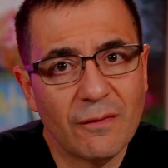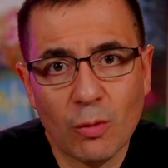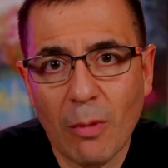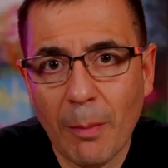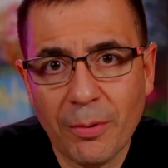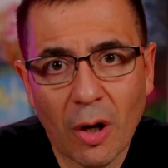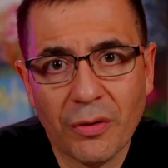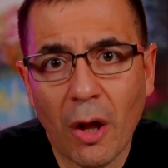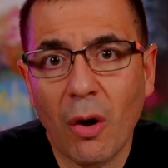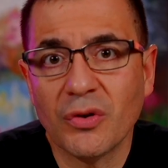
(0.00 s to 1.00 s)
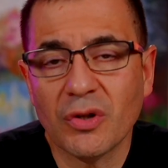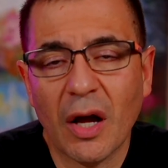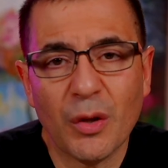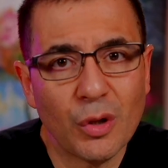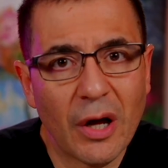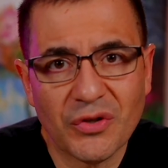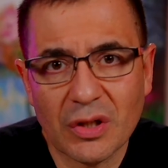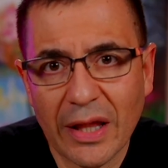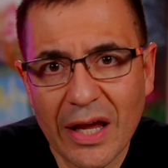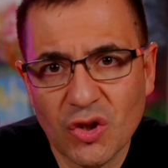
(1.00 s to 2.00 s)
you might be on those either in
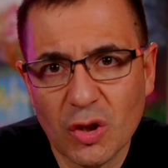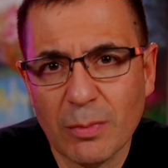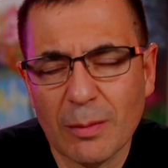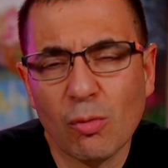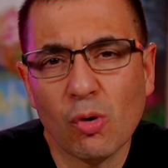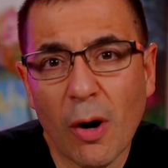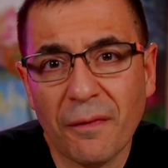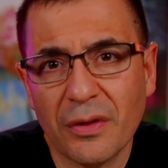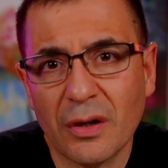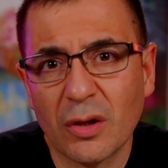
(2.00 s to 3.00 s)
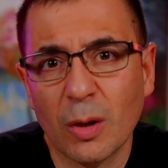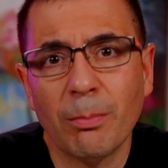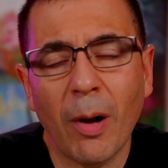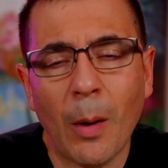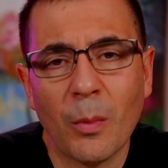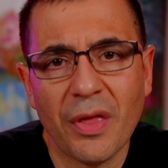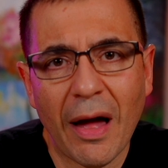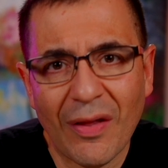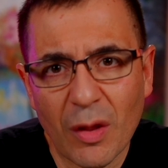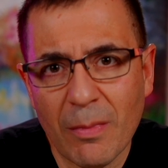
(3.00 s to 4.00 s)
isolation, but more often combined with
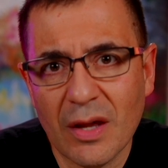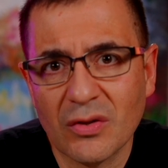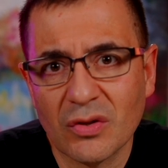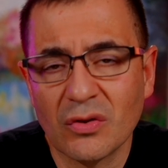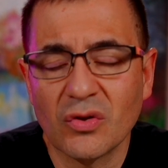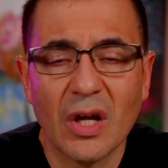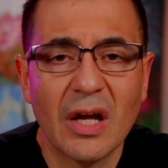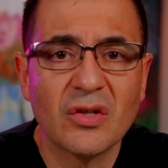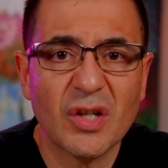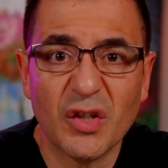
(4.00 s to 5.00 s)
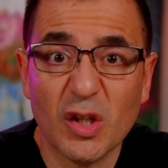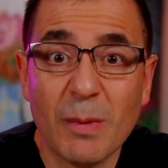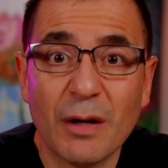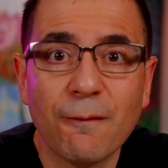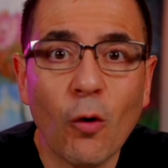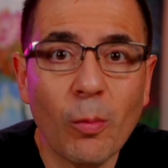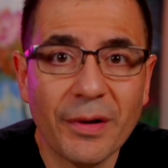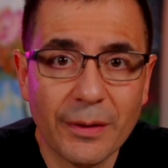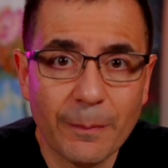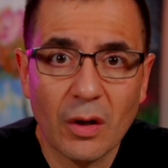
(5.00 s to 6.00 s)
other medicines such as
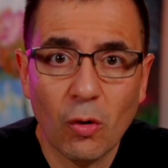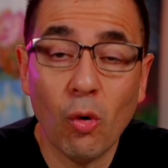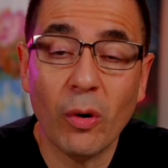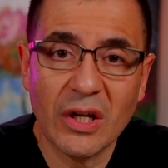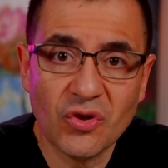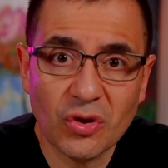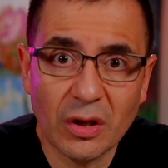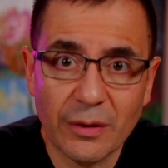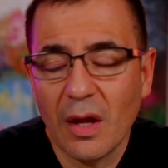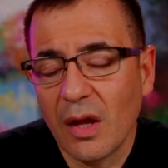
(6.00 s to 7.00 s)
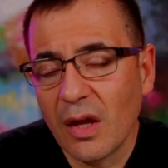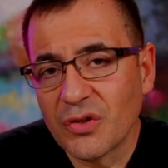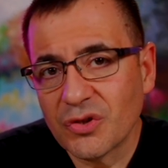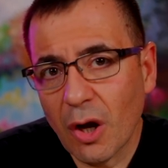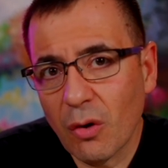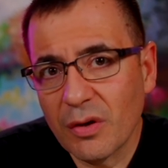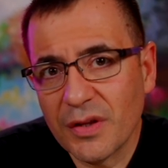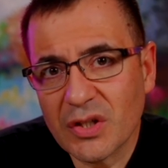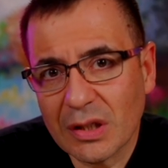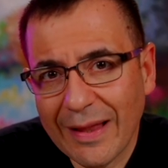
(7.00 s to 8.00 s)
metformin or insulin. So
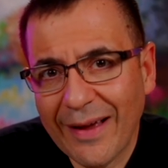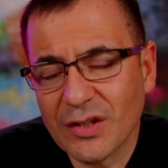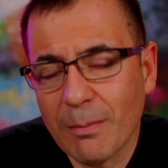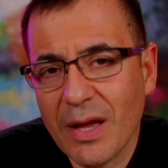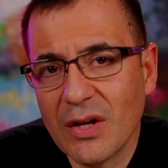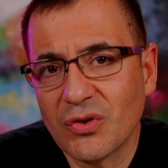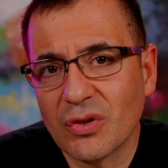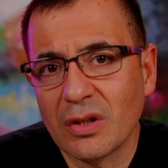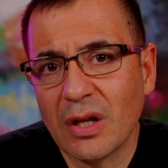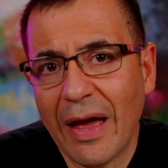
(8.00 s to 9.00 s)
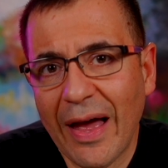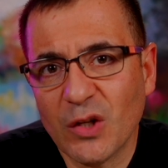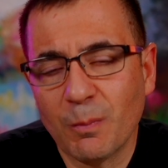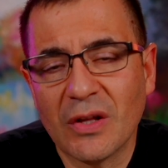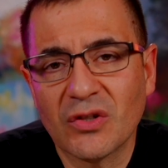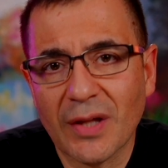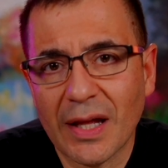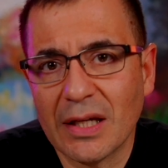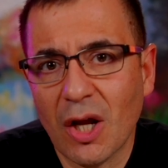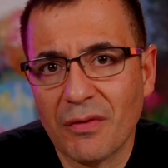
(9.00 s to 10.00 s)
this class of medicine has been
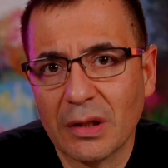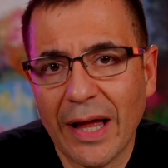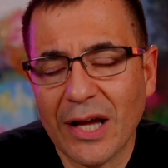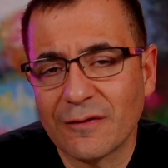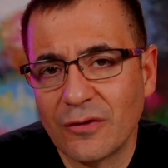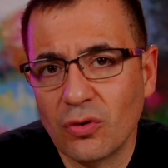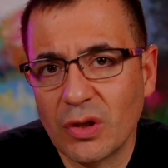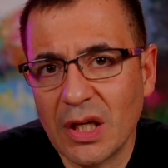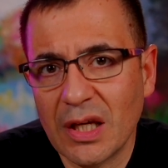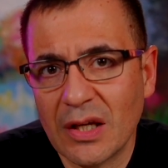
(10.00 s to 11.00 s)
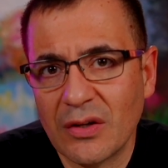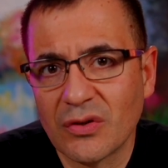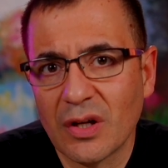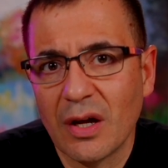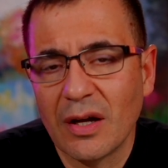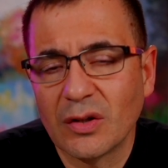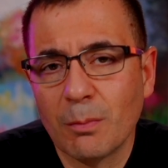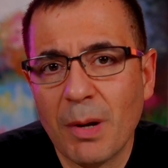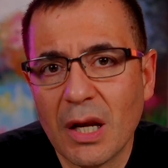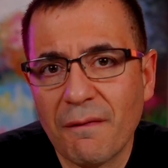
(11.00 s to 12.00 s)
studied over the last few years to
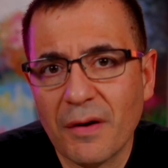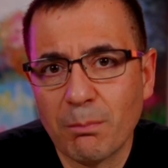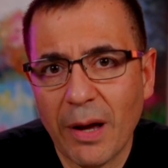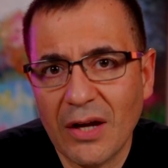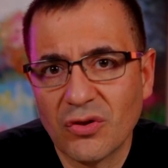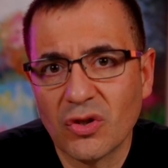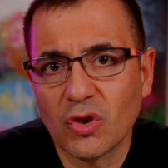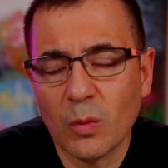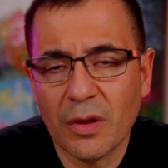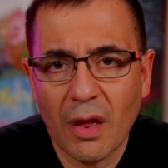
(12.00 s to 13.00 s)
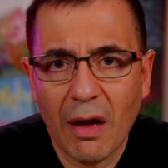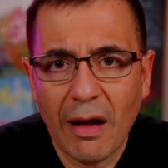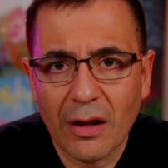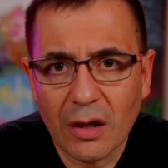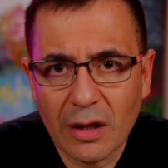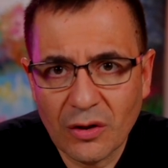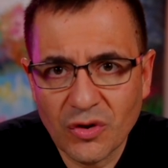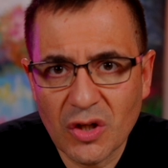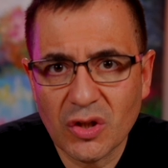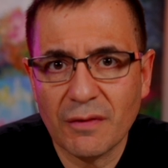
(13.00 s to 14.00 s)
benefit patients with
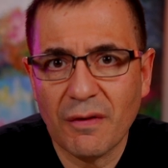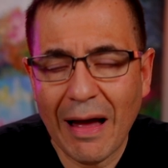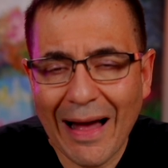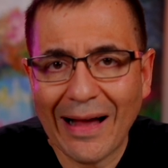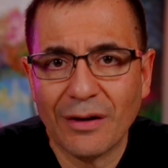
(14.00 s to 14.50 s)
congestive heart